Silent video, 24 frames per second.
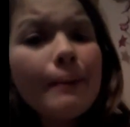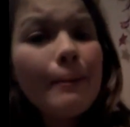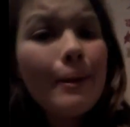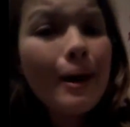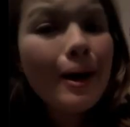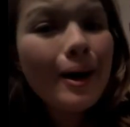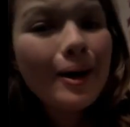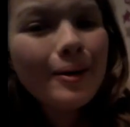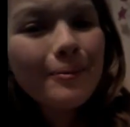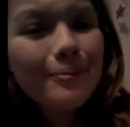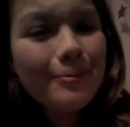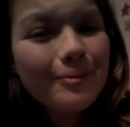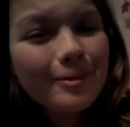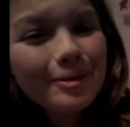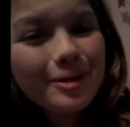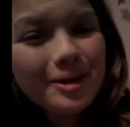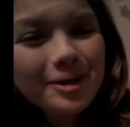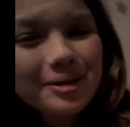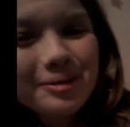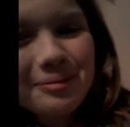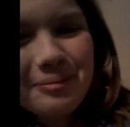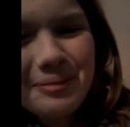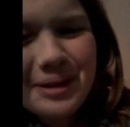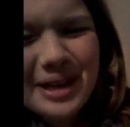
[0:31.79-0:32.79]
mom
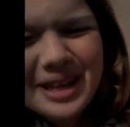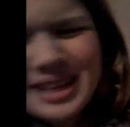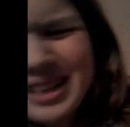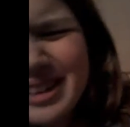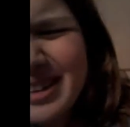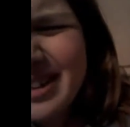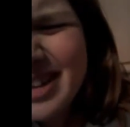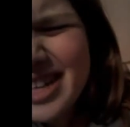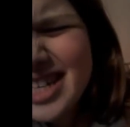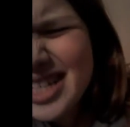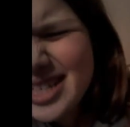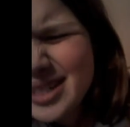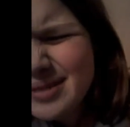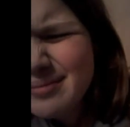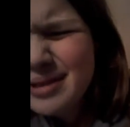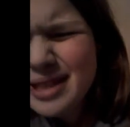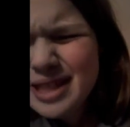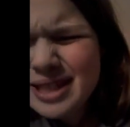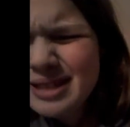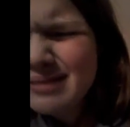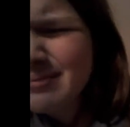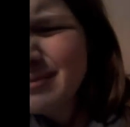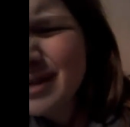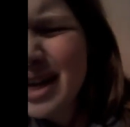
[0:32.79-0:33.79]
bought my
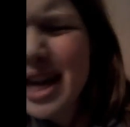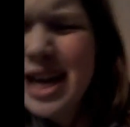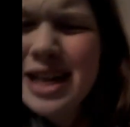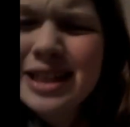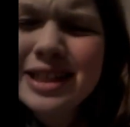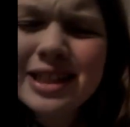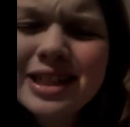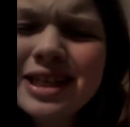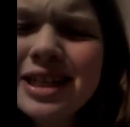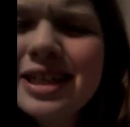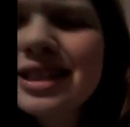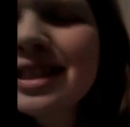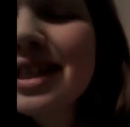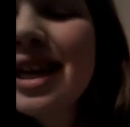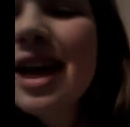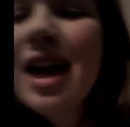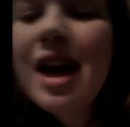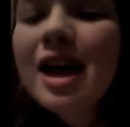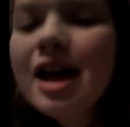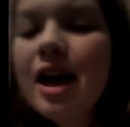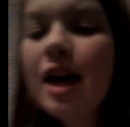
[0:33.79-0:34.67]
Christmas presents.